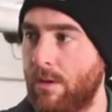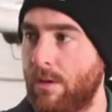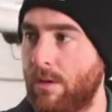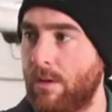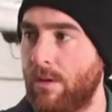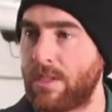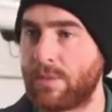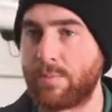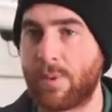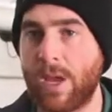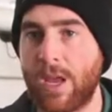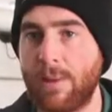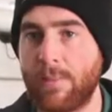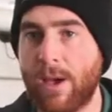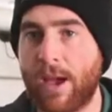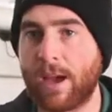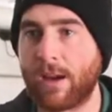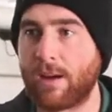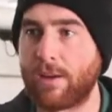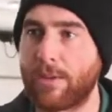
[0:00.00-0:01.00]
his
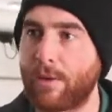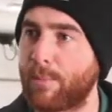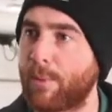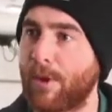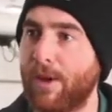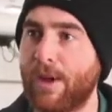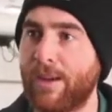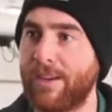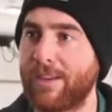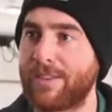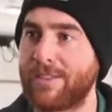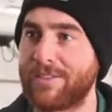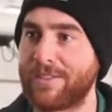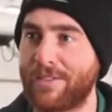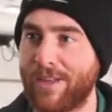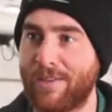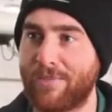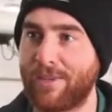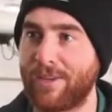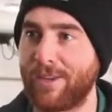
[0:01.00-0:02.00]
payback on the product
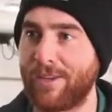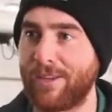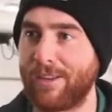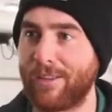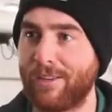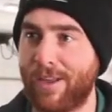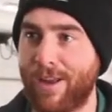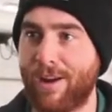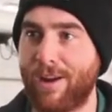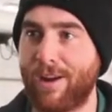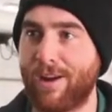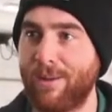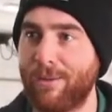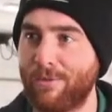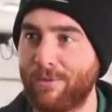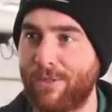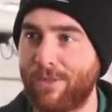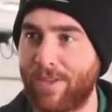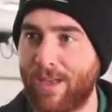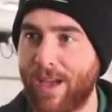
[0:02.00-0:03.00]
is definitely there
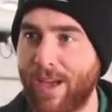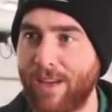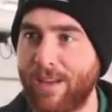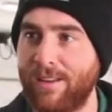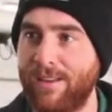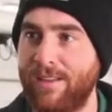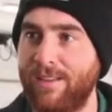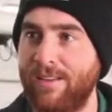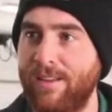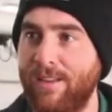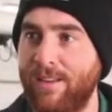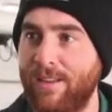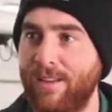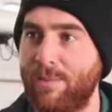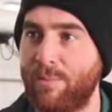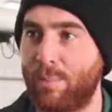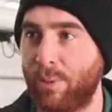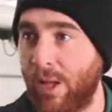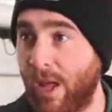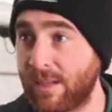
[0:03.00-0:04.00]
with that,
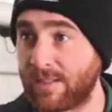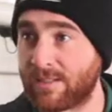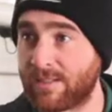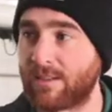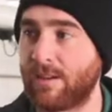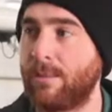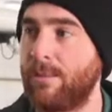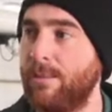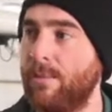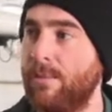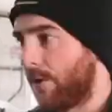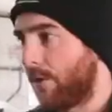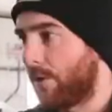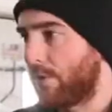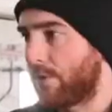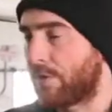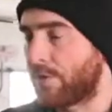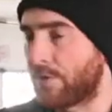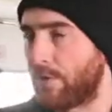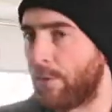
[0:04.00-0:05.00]
plus some.
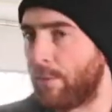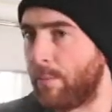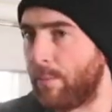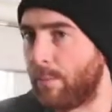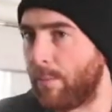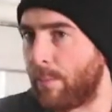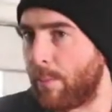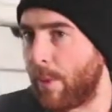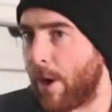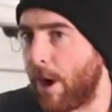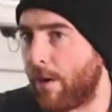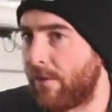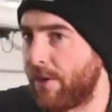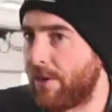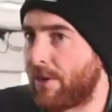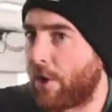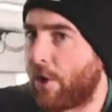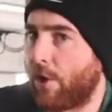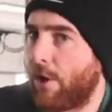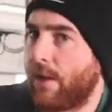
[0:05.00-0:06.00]
So
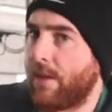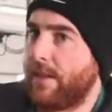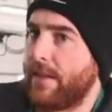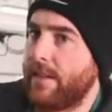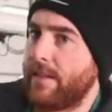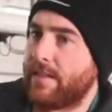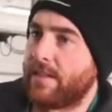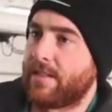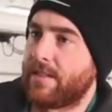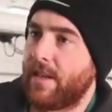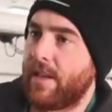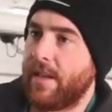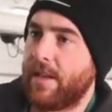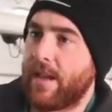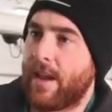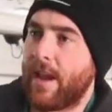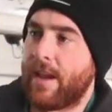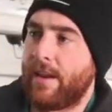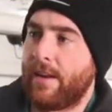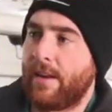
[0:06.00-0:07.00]
Marvin currently is
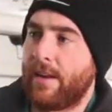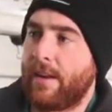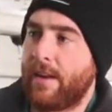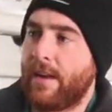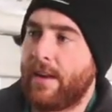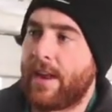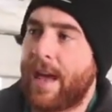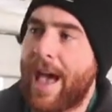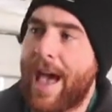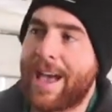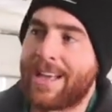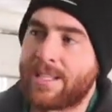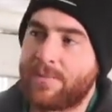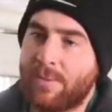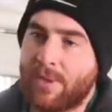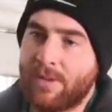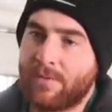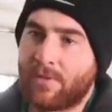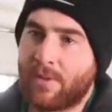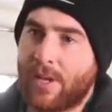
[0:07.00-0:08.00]
sitting at and has
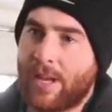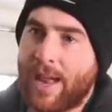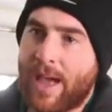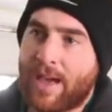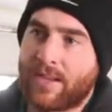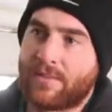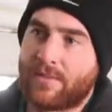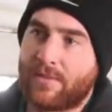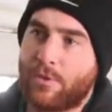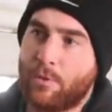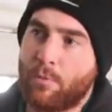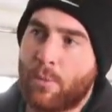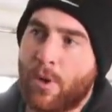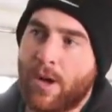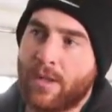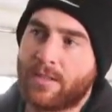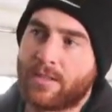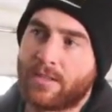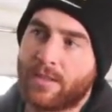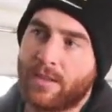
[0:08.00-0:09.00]
been for the last few
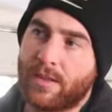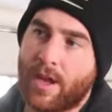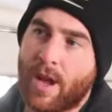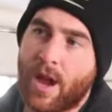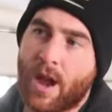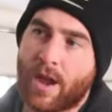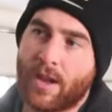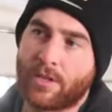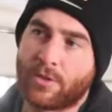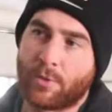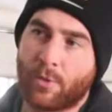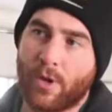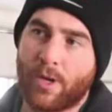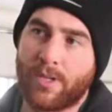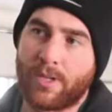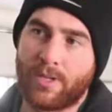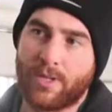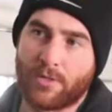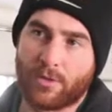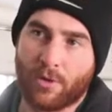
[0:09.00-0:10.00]
months in the high
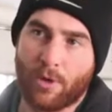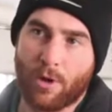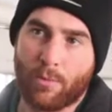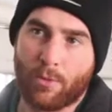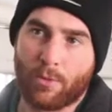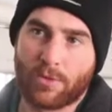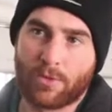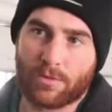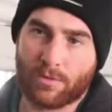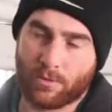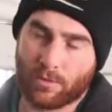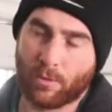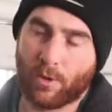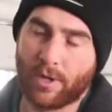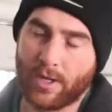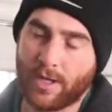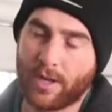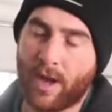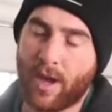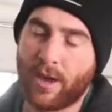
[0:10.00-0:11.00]
20s or almost
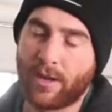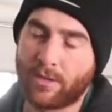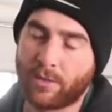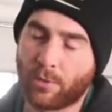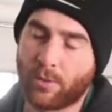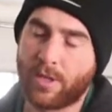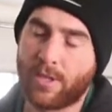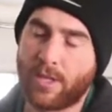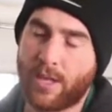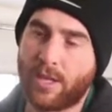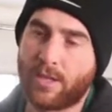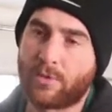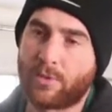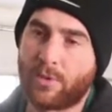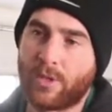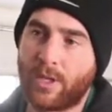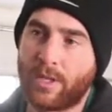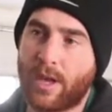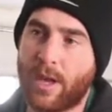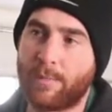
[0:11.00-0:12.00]

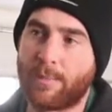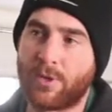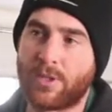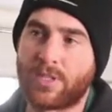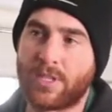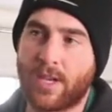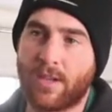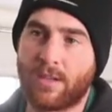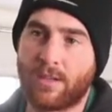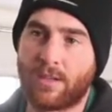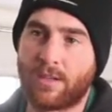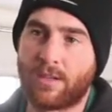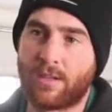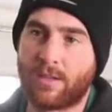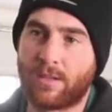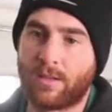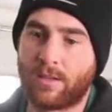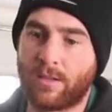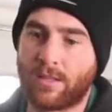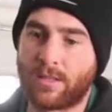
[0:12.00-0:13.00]
29%
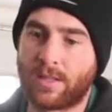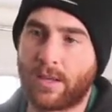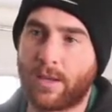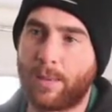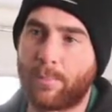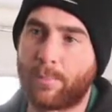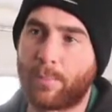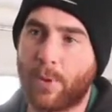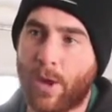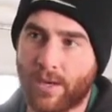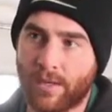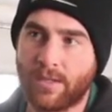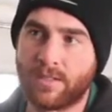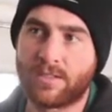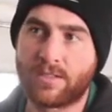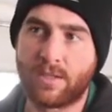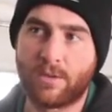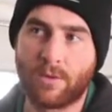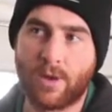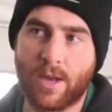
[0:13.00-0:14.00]

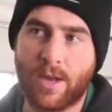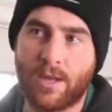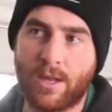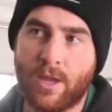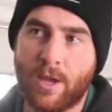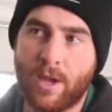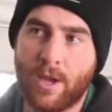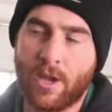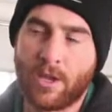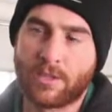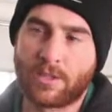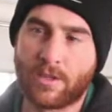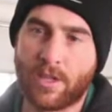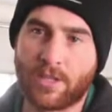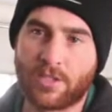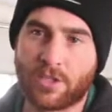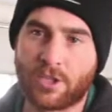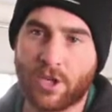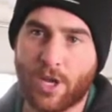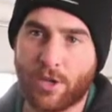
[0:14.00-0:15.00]
pregnancy rate. So
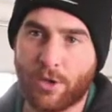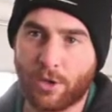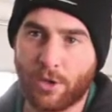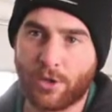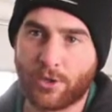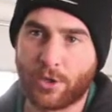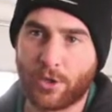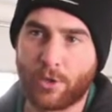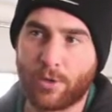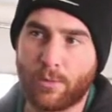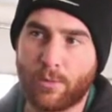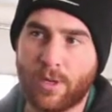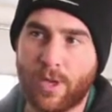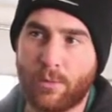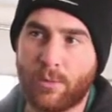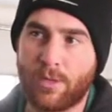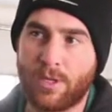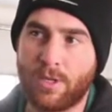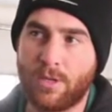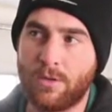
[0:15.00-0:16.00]
that's a general term
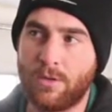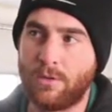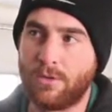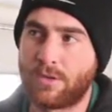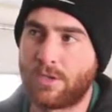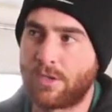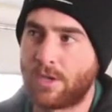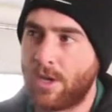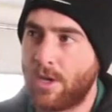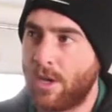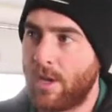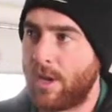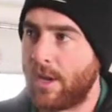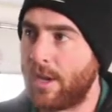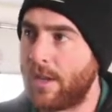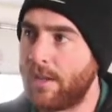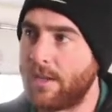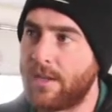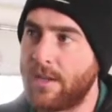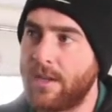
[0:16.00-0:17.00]
that we use
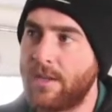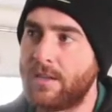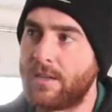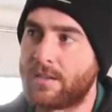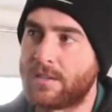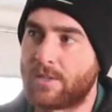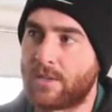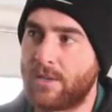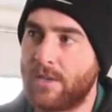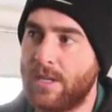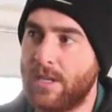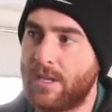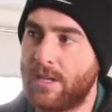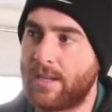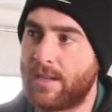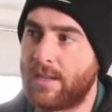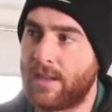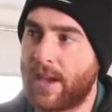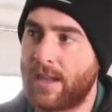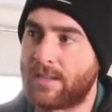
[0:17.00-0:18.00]
in the
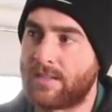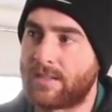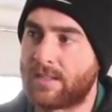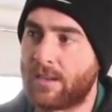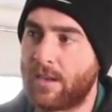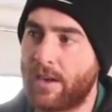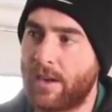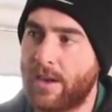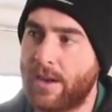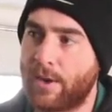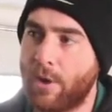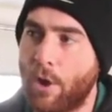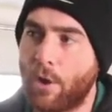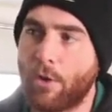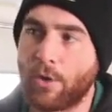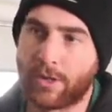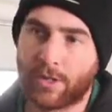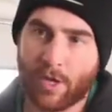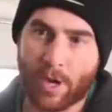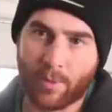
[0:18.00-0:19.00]
industry. That's an
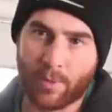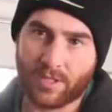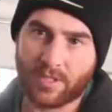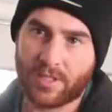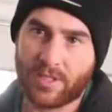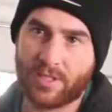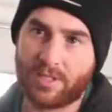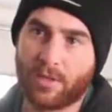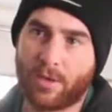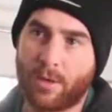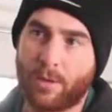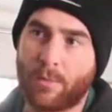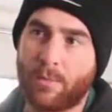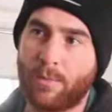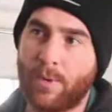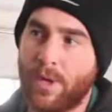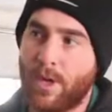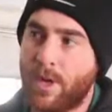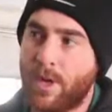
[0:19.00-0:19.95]
all-encompassing term